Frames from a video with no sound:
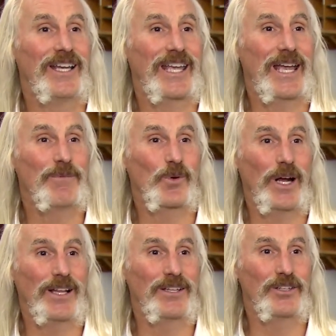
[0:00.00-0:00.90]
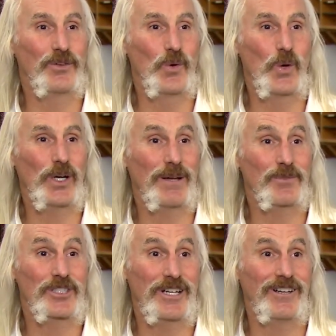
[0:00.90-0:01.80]
came around the door and I'm
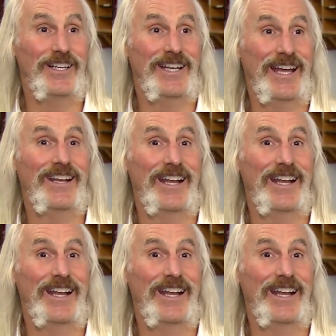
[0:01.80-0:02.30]
staring down